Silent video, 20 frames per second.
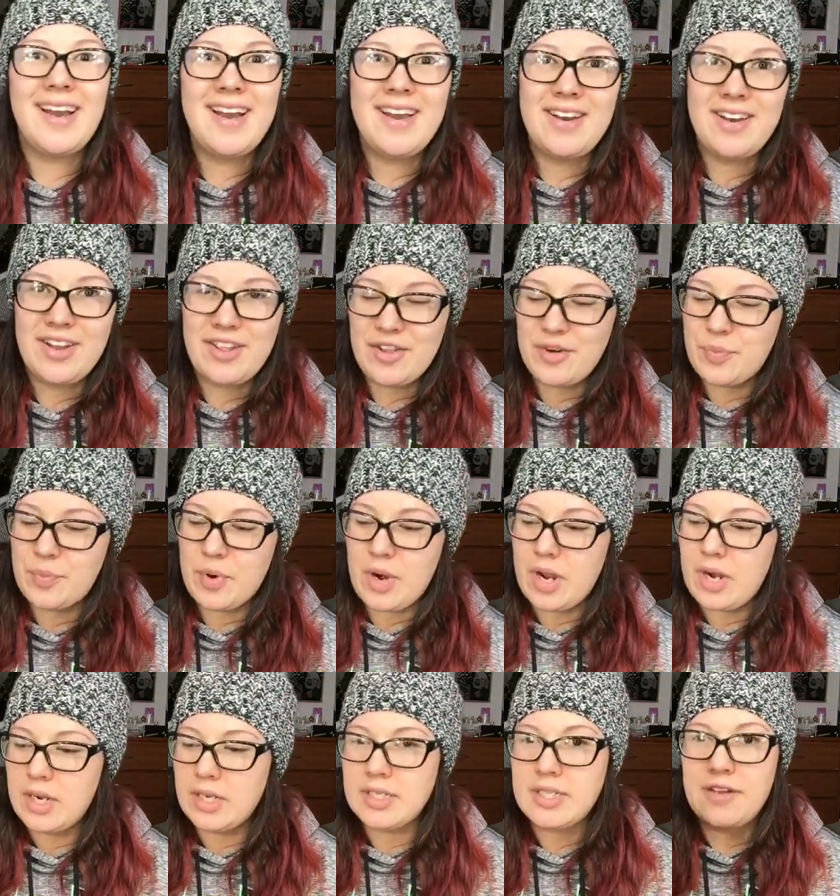Another
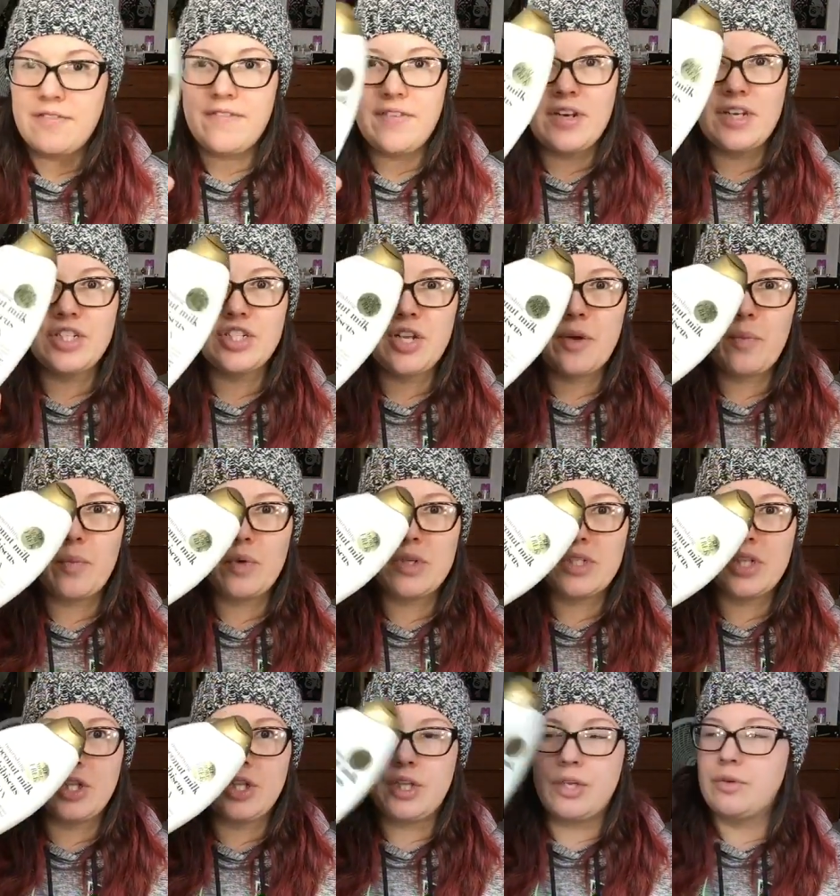product I finished up
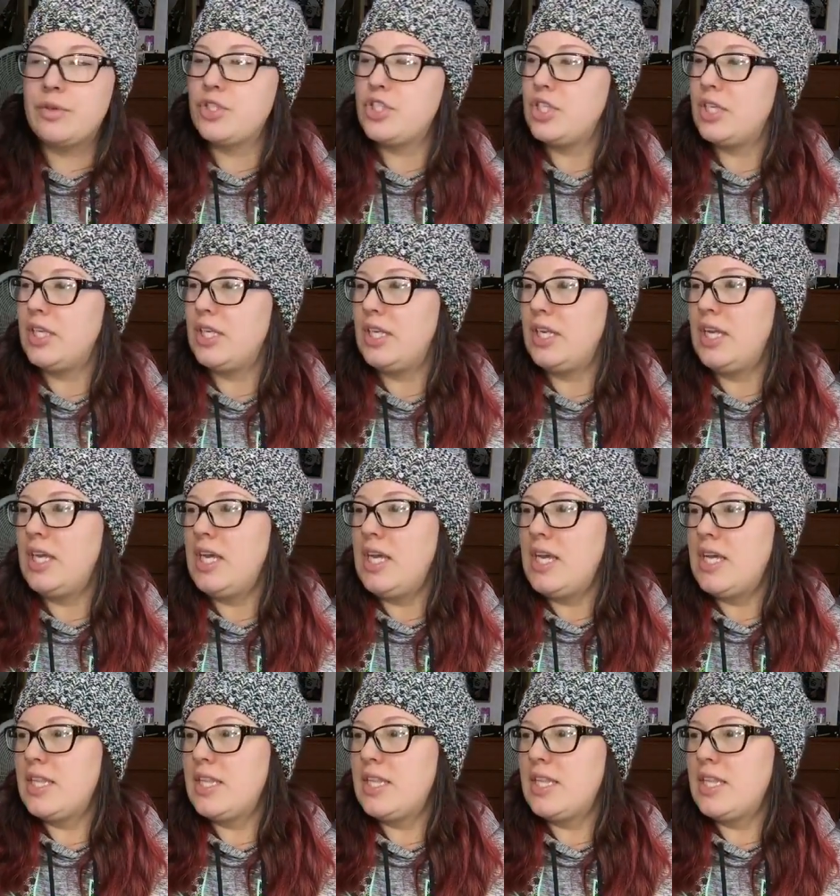was a lotion.